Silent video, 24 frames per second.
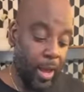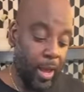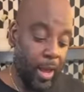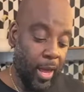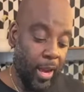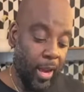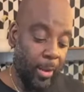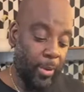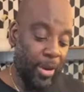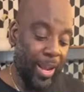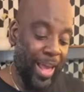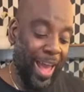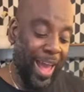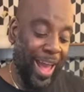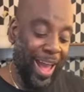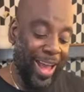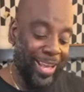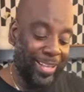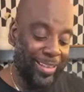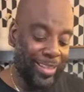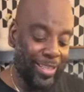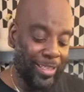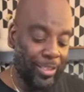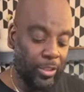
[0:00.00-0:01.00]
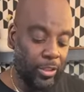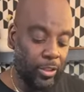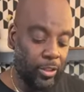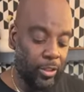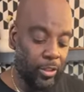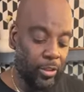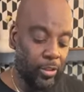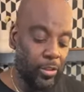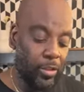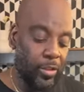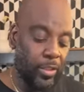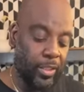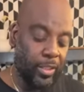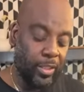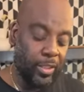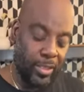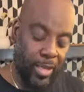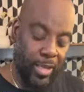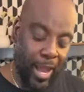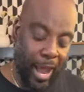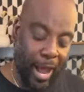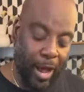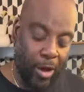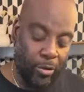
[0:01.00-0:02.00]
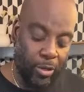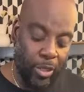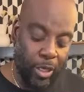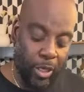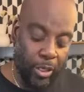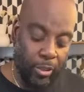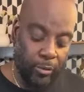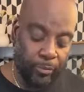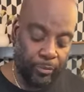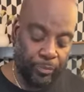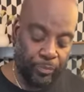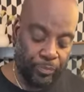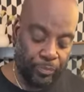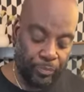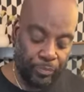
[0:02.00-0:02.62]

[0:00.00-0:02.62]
and I'm gonna add this scallion